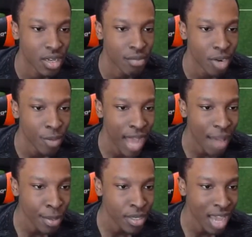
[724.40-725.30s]
Bro, but
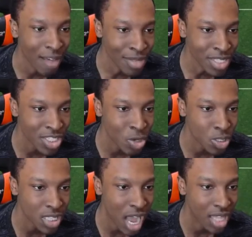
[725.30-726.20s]
I've been I've been so
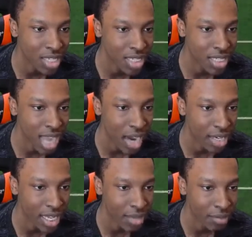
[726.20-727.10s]
solid this entire
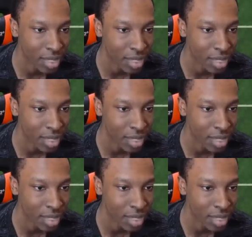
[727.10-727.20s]
game.